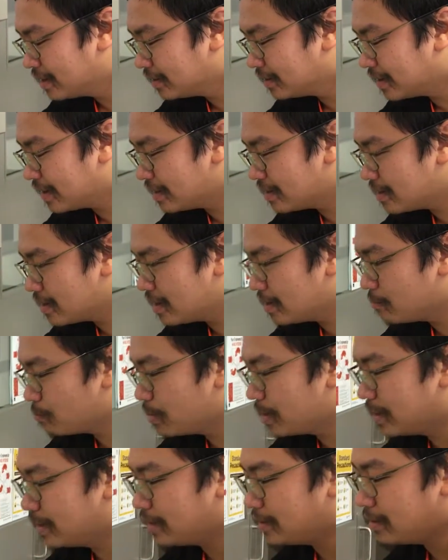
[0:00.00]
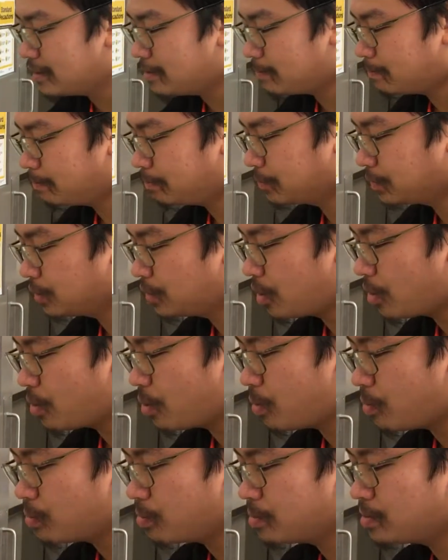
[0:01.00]
nothing will
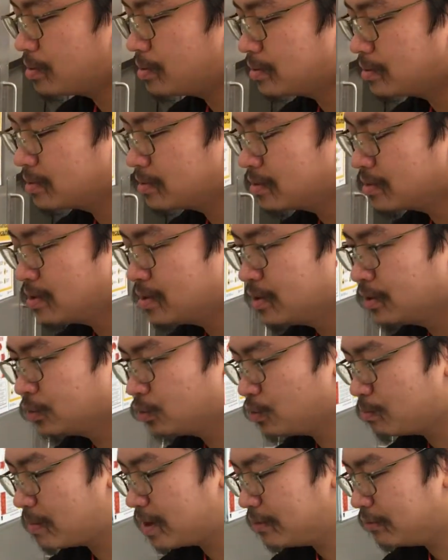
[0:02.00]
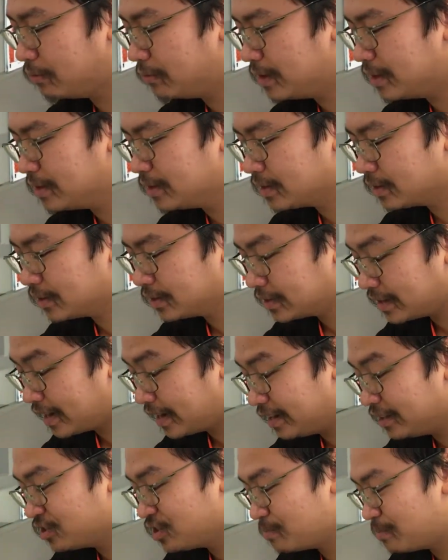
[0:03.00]
go to my fingers, and I
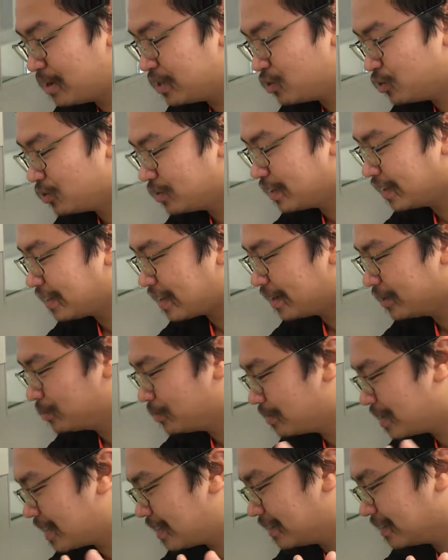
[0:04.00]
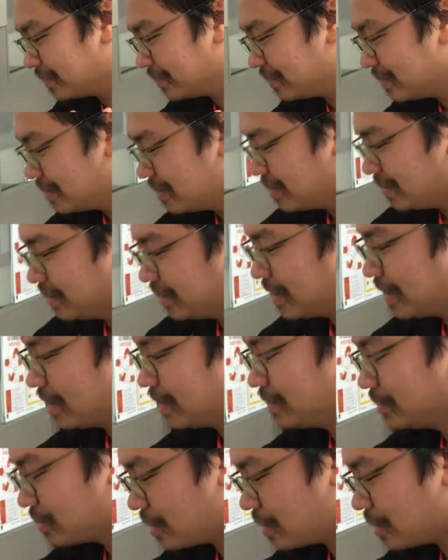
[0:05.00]
need to make sure that I do not get in